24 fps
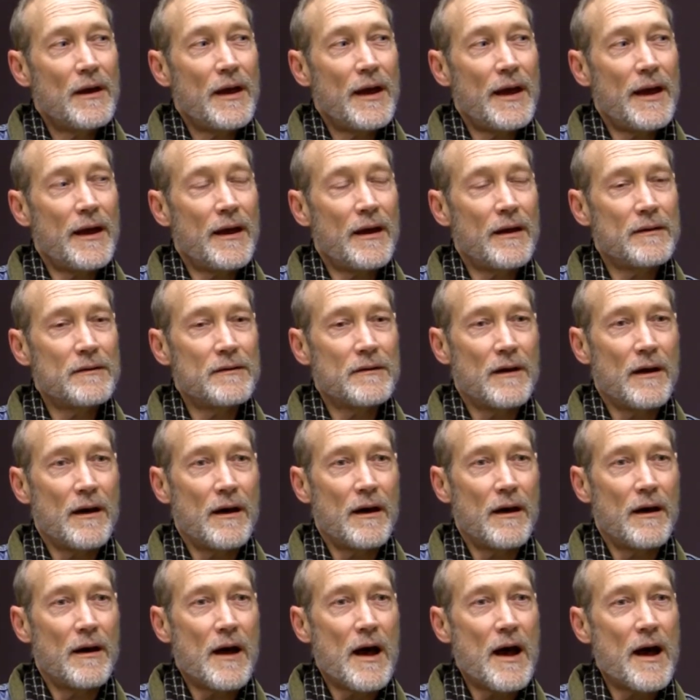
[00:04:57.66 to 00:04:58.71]
And, uh,
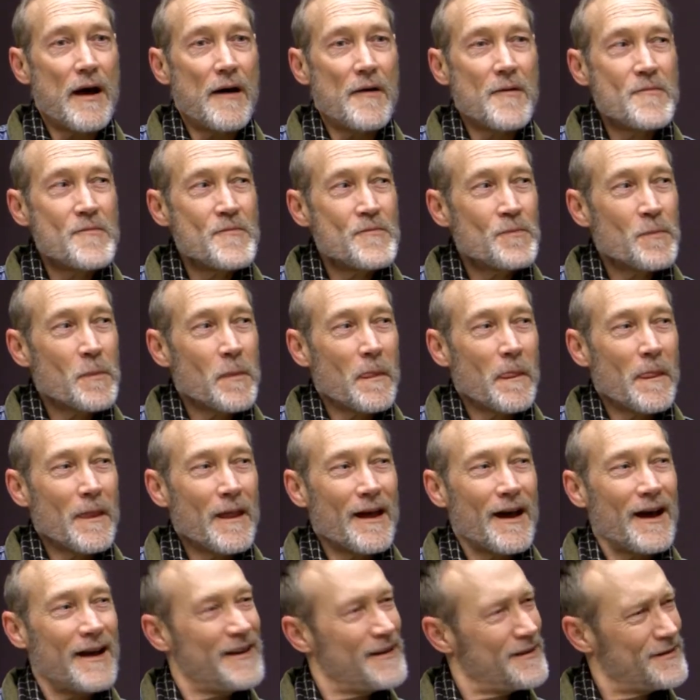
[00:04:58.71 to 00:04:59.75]
I love Taming of the Shrew.
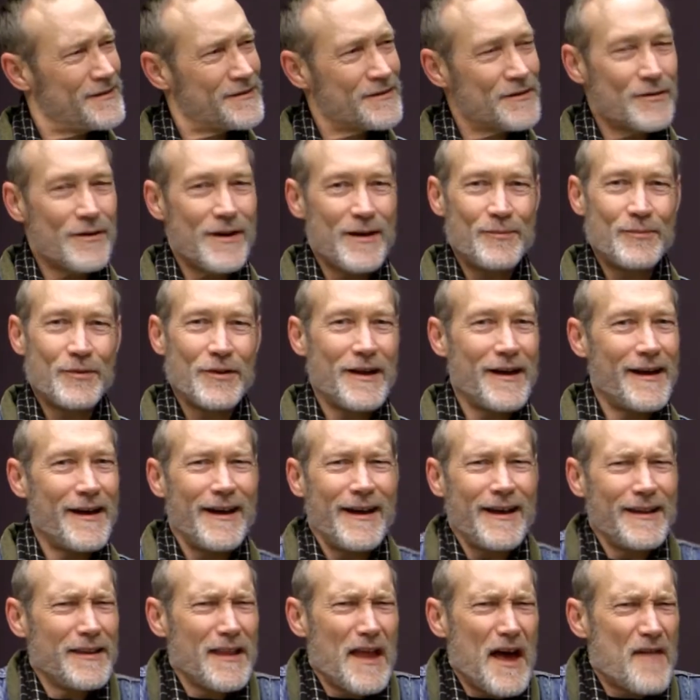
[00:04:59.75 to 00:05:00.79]
I, it's, a great play.
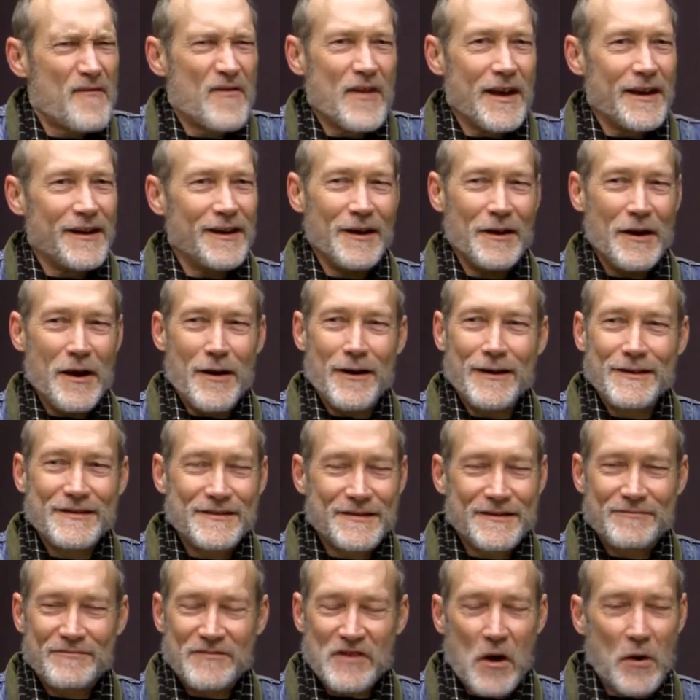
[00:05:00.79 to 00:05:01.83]
I love it. You know,
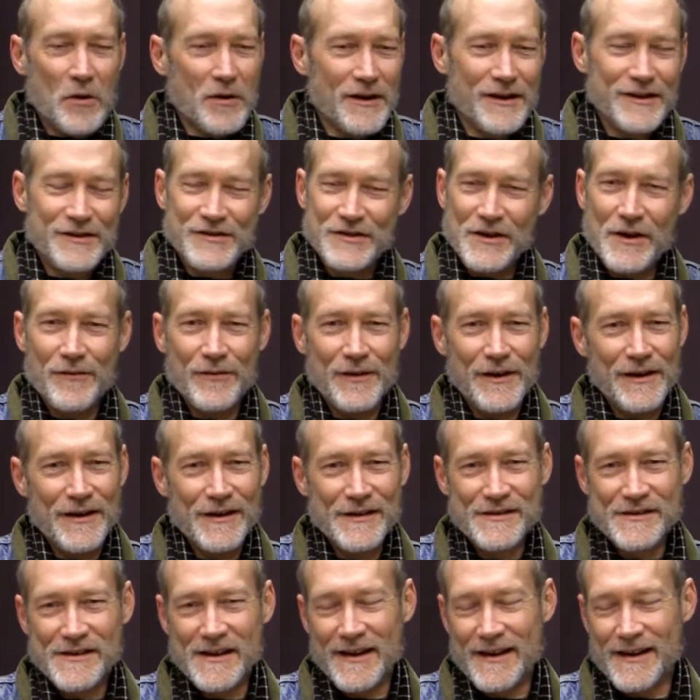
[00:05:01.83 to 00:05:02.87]
it's totally
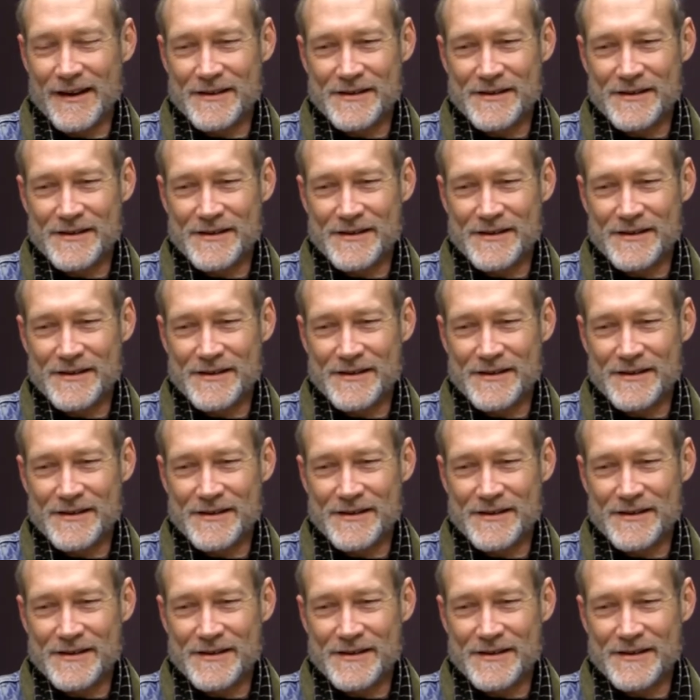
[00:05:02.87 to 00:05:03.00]
chauvinistic.